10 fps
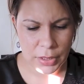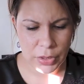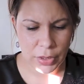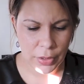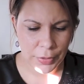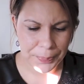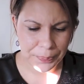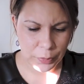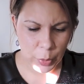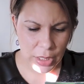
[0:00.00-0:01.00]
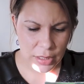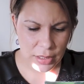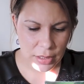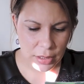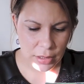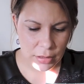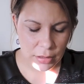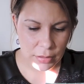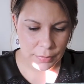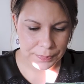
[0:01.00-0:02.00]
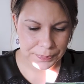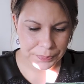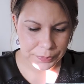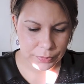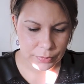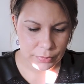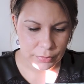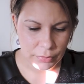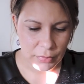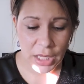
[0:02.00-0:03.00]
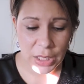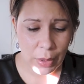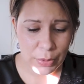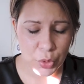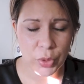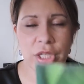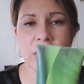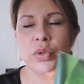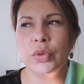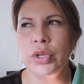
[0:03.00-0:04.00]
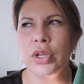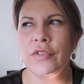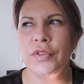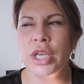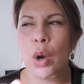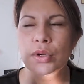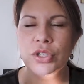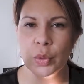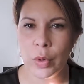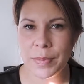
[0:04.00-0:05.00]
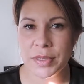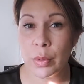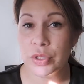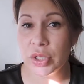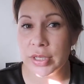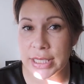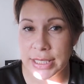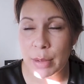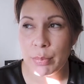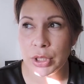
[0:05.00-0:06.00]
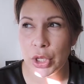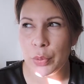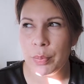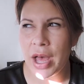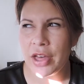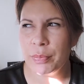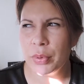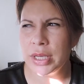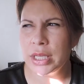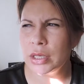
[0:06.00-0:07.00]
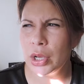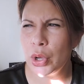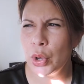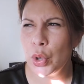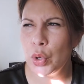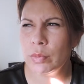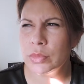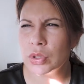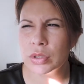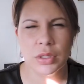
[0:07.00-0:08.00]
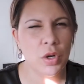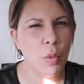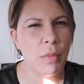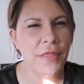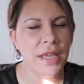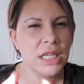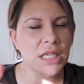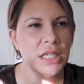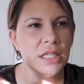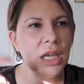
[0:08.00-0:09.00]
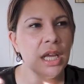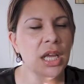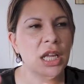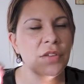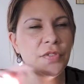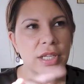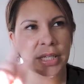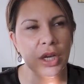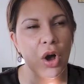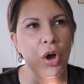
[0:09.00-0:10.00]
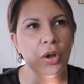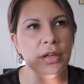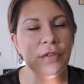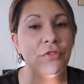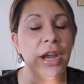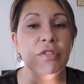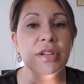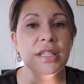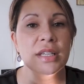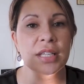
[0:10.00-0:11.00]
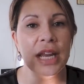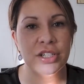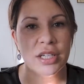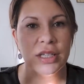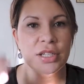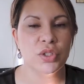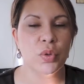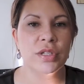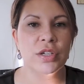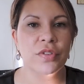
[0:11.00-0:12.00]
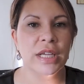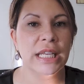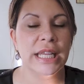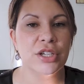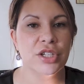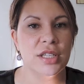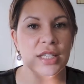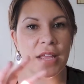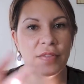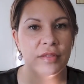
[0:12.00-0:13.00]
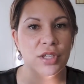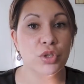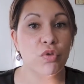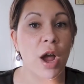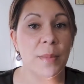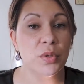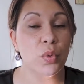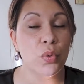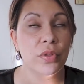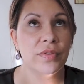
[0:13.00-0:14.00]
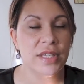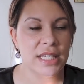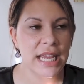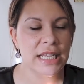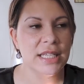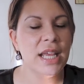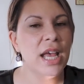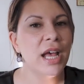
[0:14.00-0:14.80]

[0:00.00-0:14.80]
I don't know. What else isn't this? Anyway, I'm sure if you go onto the website, which I'll link down below, bathbodyandhome.com, I think it is, and if you click on fragrances, it actually lists all the different collections and describes all of the scents.